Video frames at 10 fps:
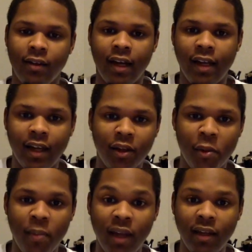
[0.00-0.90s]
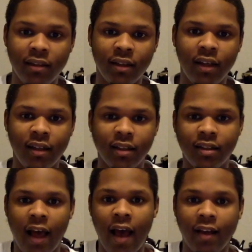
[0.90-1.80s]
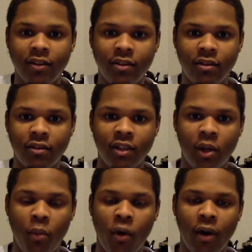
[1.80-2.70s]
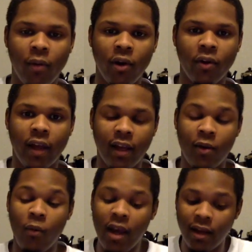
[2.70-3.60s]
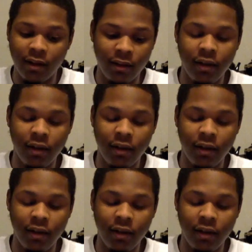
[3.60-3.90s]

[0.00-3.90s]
and get the minutes and get the stats to the point where they can win